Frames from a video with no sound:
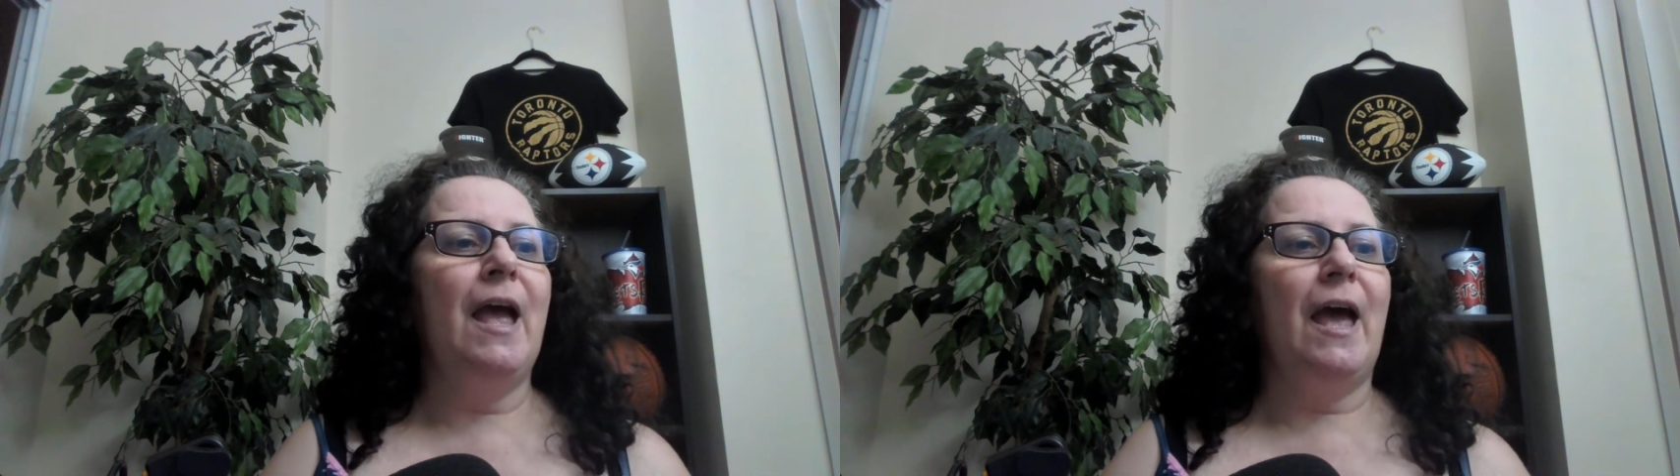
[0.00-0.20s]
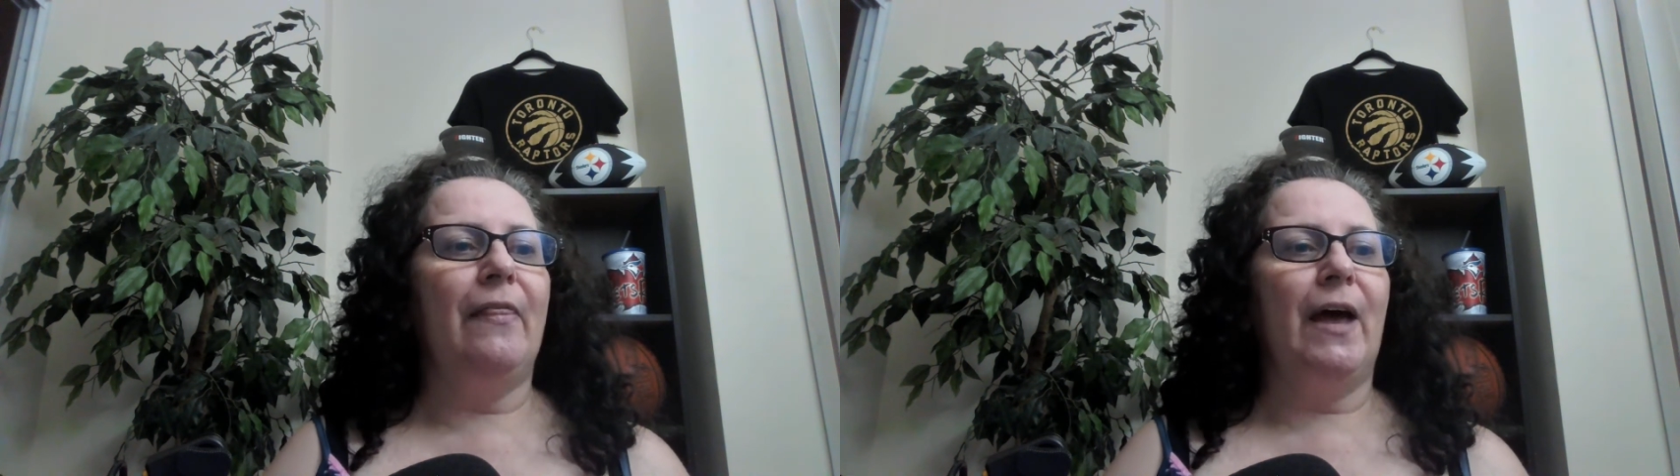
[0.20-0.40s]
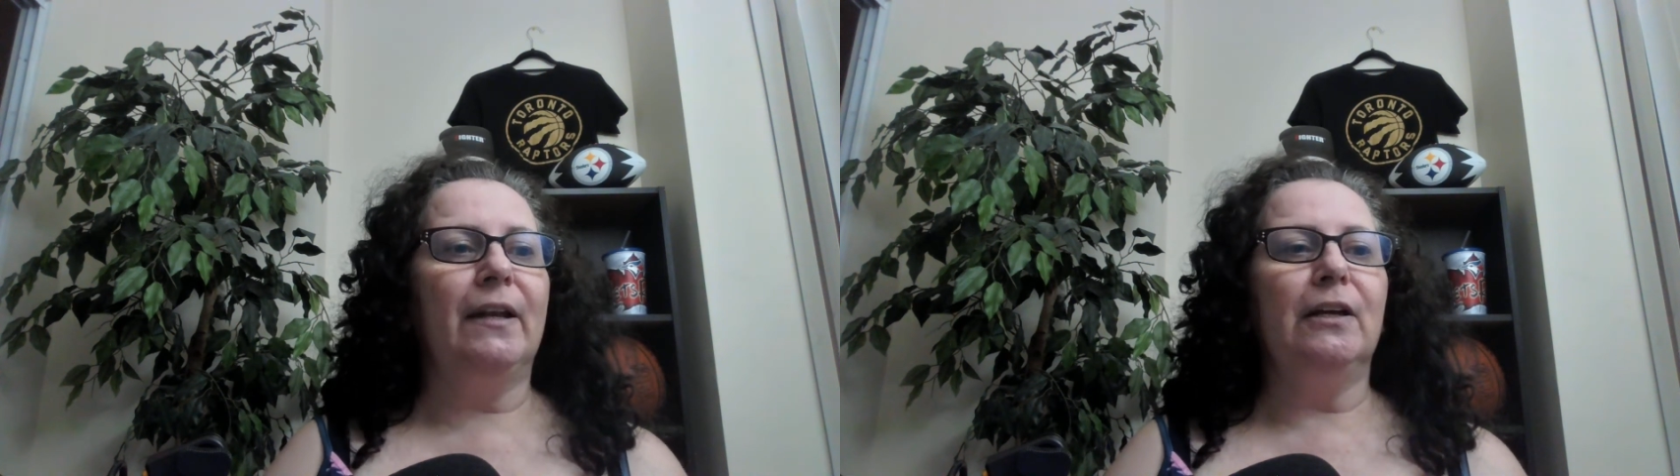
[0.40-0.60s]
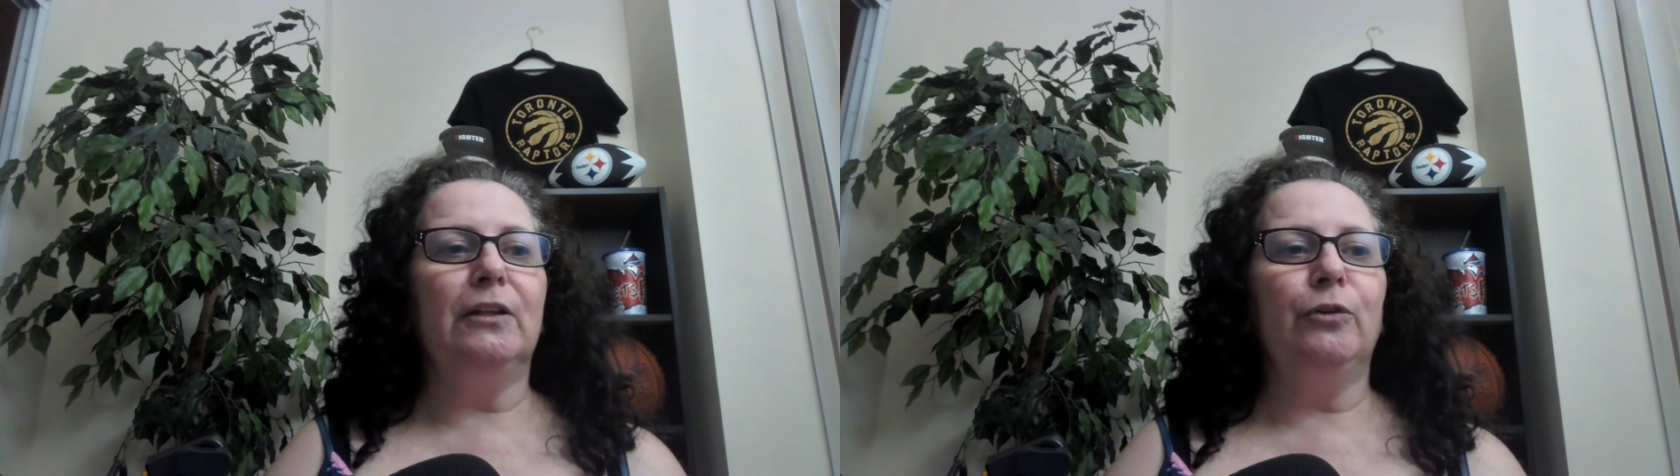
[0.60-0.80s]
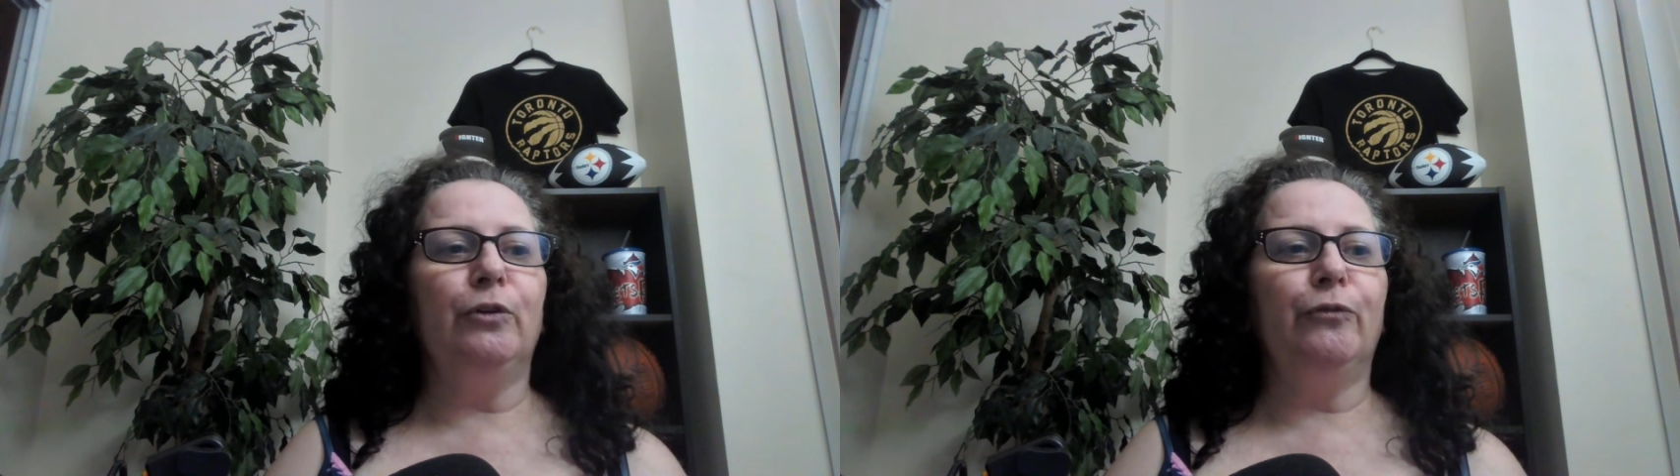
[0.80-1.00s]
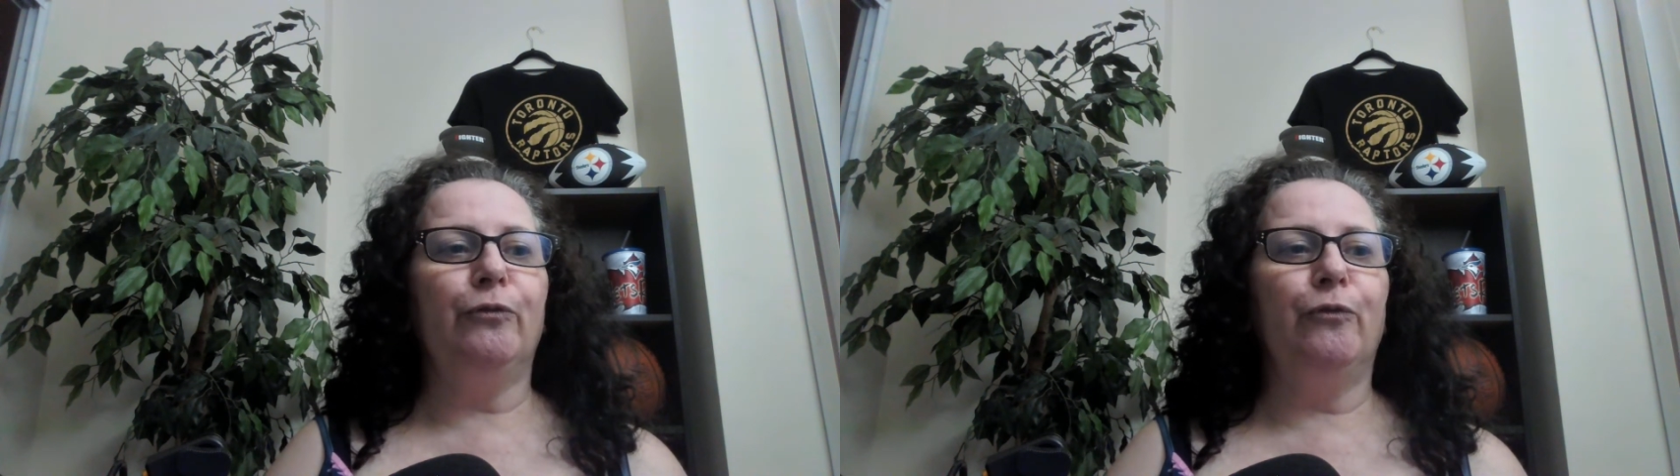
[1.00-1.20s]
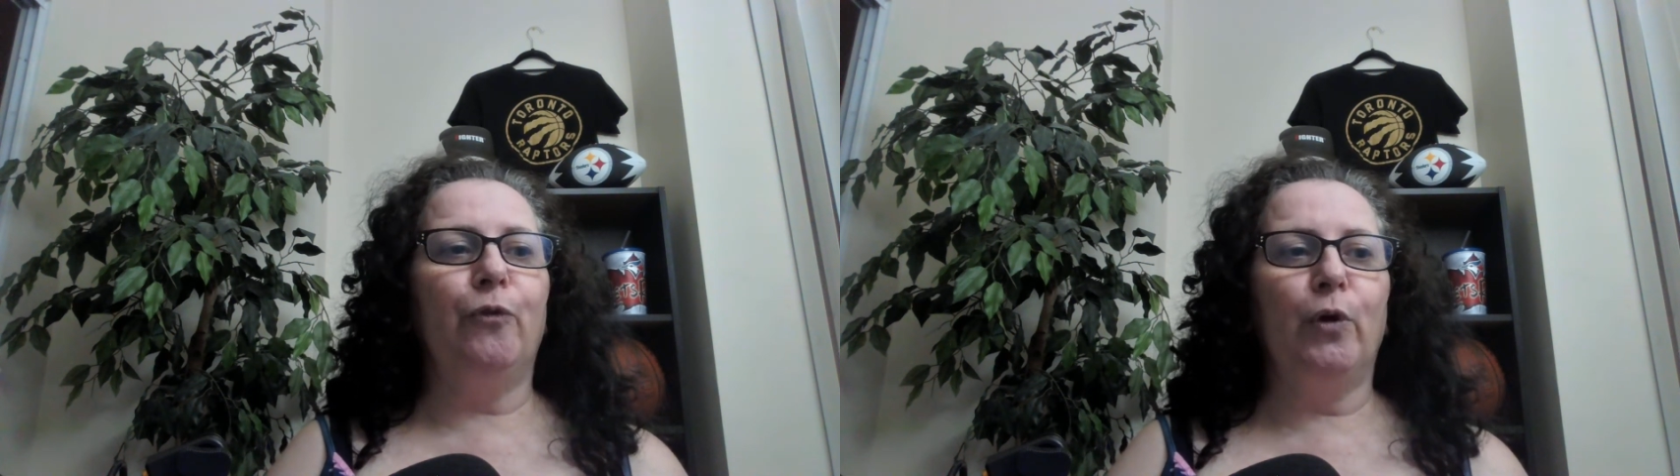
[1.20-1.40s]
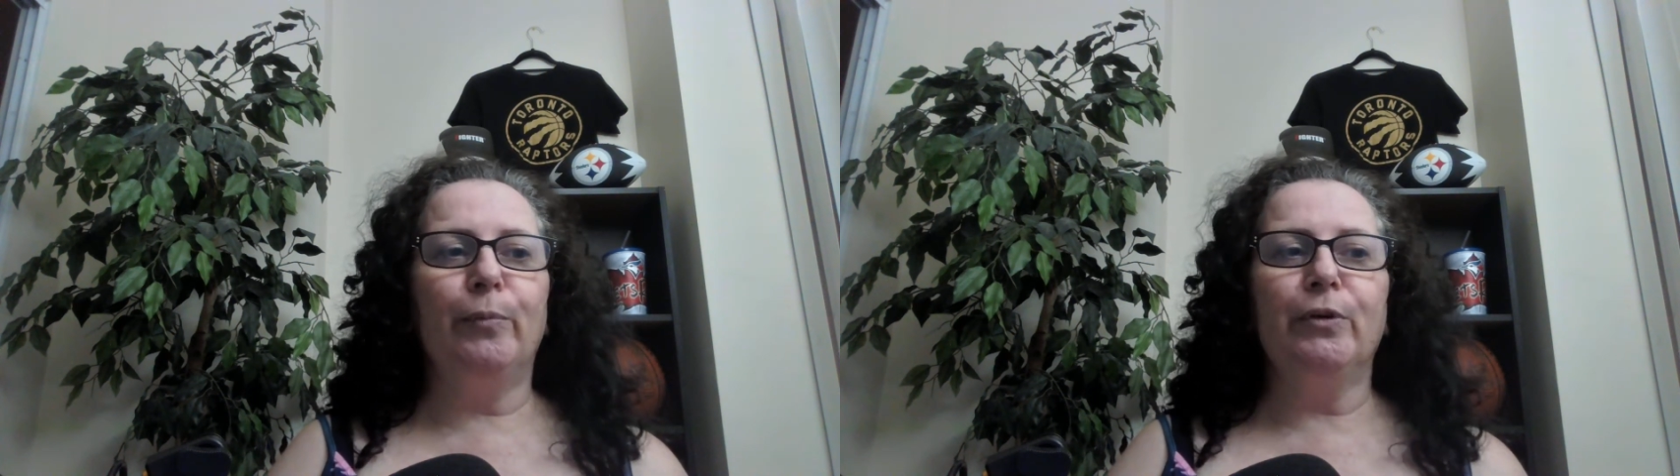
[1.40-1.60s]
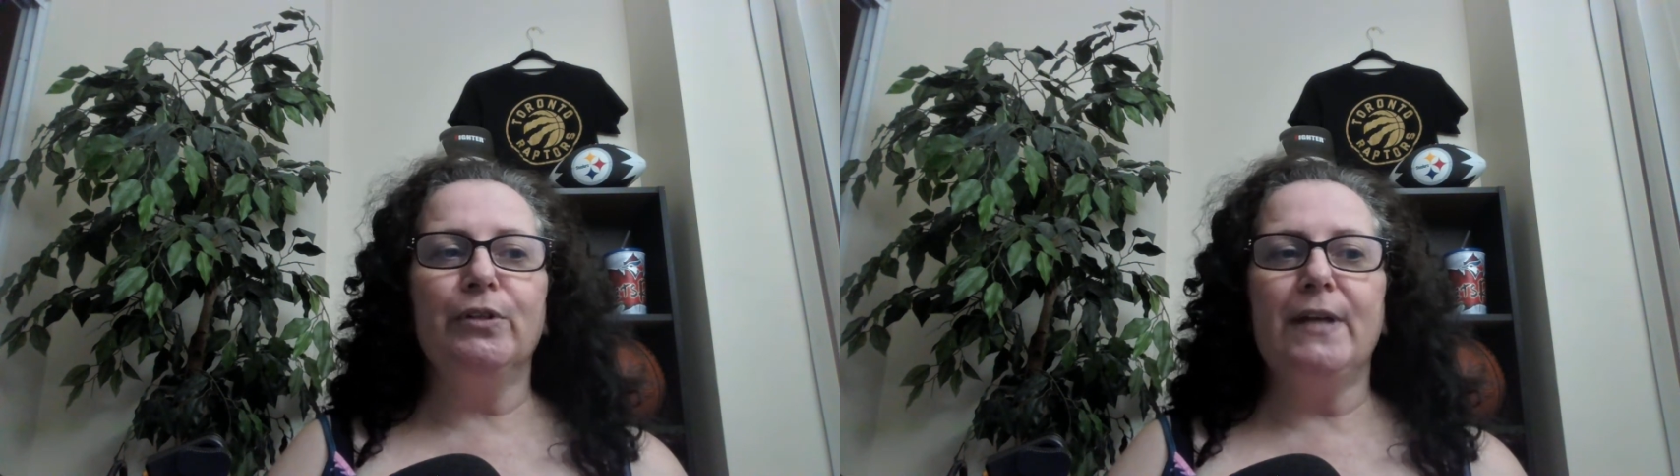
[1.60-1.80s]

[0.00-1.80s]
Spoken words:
and that included former